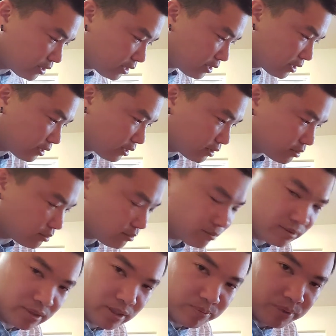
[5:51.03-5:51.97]
get it
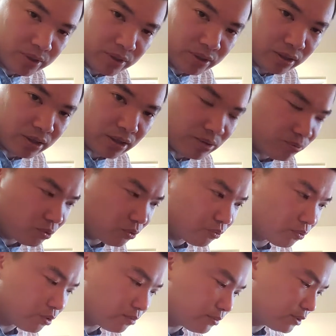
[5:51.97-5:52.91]
a lot more
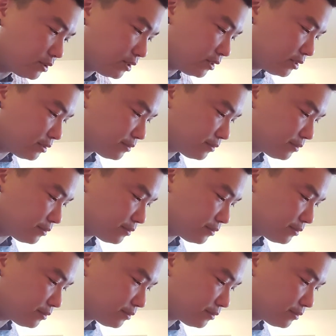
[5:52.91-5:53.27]
warmer.